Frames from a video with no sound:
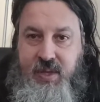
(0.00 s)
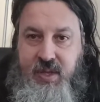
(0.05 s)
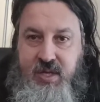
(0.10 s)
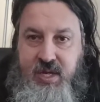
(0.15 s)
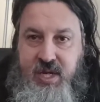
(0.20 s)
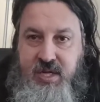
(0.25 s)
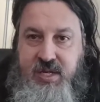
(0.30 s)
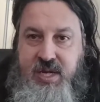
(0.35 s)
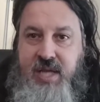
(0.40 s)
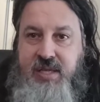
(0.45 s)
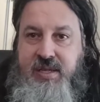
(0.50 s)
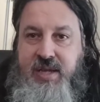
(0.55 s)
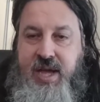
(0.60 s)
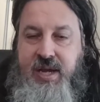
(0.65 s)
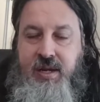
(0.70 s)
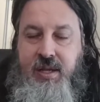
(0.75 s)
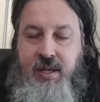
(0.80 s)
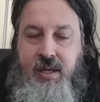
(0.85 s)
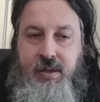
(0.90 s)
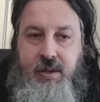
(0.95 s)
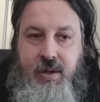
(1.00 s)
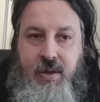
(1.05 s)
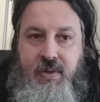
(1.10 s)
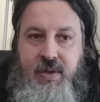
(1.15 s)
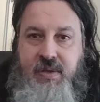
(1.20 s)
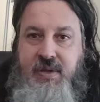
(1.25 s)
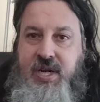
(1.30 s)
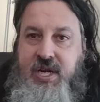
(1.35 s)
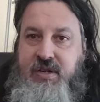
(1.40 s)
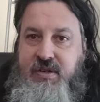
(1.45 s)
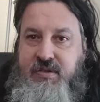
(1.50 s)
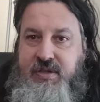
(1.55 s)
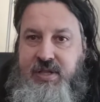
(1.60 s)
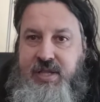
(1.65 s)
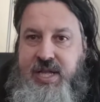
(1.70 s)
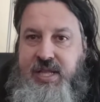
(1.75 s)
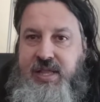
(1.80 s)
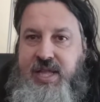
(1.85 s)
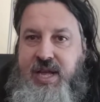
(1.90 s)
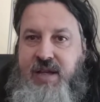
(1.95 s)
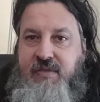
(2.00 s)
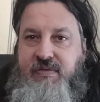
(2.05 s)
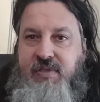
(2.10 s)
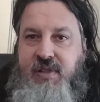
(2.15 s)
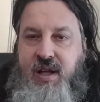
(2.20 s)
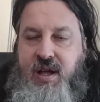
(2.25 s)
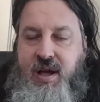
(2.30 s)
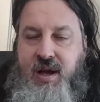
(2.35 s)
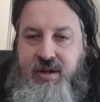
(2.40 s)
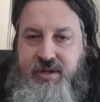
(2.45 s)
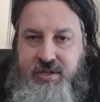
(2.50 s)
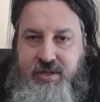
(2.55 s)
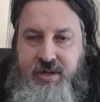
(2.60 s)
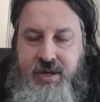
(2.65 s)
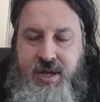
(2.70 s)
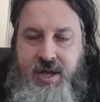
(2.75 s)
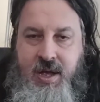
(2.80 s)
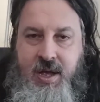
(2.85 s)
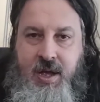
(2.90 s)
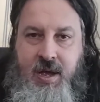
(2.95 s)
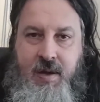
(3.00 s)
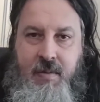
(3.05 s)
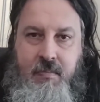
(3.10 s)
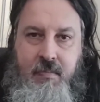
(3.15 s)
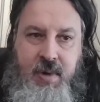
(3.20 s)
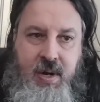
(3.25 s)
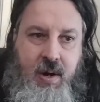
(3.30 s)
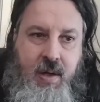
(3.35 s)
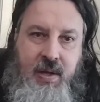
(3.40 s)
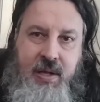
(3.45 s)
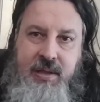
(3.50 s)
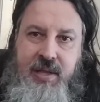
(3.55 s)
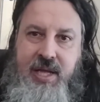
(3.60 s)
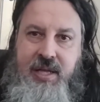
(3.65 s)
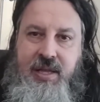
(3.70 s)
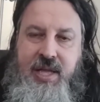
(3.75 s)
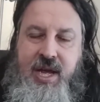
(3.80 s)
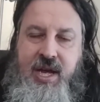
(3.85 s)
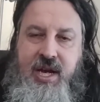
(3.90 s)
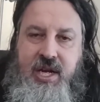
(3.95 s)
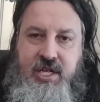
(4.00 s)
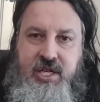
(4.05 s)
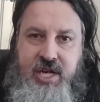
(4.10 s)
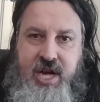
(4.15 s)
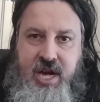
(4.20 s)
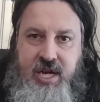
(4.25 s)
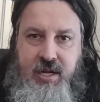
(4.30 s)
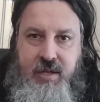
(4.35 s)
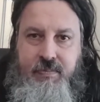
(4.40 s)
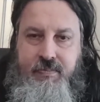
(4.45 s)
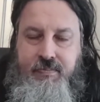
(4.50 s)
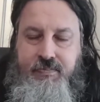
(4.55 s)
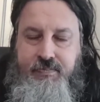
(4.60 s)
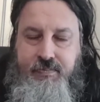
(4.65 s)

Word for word: Just that title alone. Then there's the Klailea Vlogs. But on the Klailea channel,